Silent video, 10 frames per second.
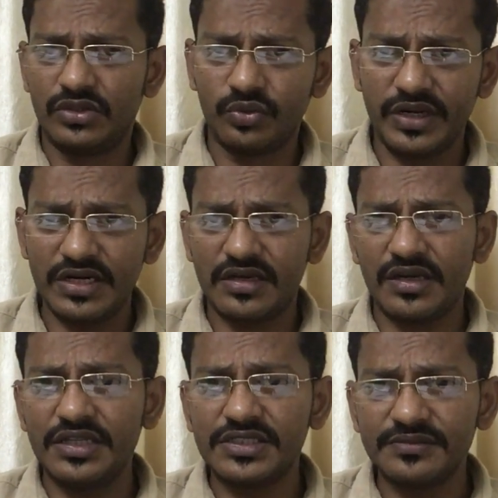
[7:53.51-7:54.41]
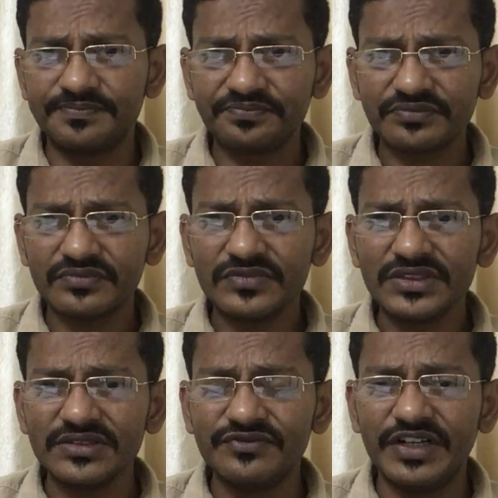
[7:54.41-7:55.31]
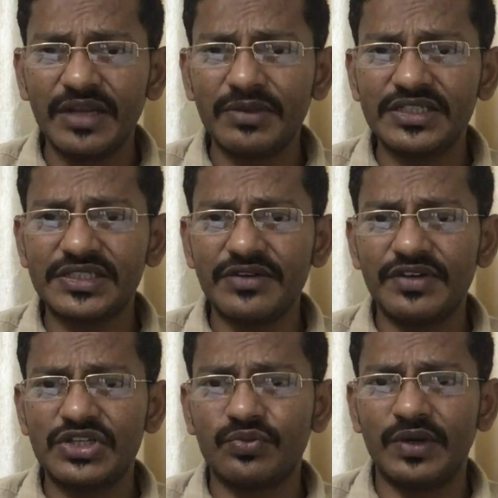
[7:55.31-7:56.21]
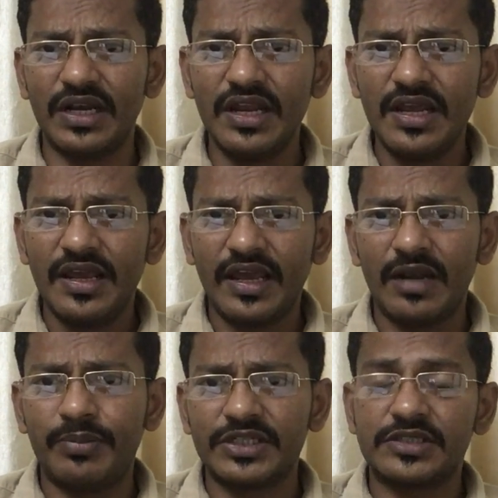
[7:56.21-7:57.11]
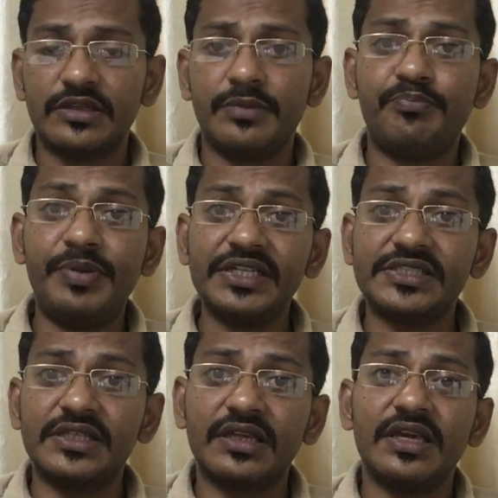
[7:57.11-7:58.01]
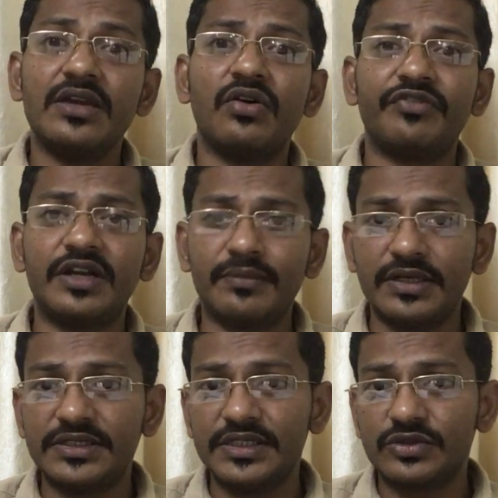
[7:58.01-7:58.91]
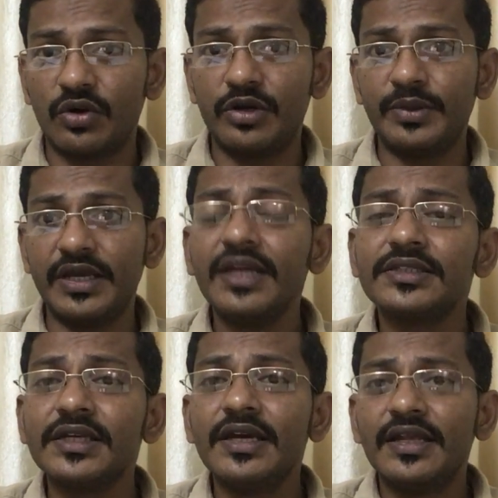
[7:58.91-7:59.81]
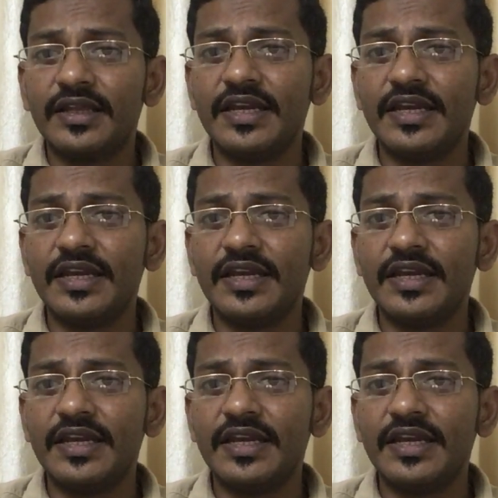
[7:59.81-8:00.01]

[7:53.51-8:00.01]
to increase vitamin C, which will help us. The king of vitamin C is called to be as the